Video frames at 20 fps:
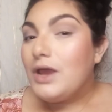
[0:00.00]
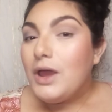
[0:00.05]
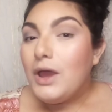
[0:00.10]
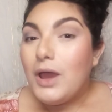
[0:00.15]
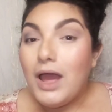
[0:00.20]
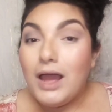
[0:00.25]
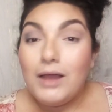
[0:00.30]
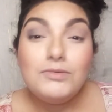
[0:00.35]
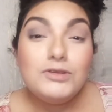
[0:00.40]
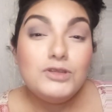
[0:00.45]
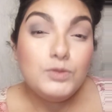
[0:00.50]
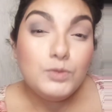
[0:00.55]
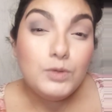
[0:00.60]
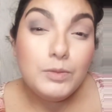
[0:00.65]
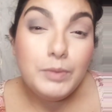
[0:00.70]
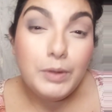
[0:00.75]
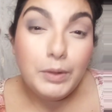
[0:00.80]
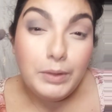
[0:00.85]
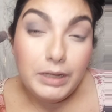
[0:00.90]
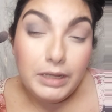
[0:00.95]
I was real
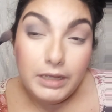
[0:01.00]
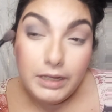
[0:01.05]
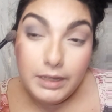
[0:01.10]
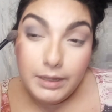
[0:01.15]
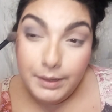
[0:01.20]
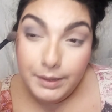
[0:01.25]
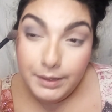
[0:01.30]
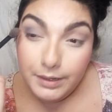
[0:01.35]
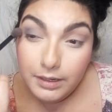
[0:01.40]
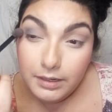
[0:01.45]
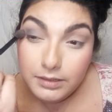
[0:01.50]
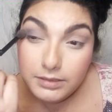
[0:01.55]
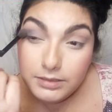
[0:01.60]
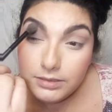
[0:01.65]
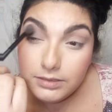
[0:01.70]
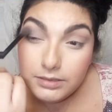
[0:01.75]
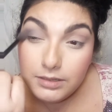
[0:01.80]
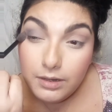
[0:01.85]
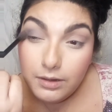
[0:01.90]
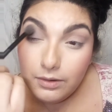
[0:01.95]
bony.
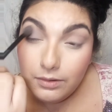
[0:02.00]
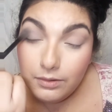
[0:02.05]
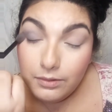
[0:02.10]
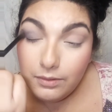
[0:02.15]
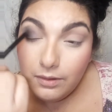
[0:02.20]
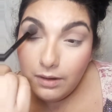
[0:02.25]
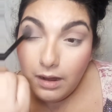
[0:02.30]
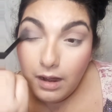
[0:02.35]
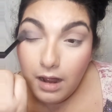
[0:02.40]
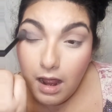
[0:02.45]
So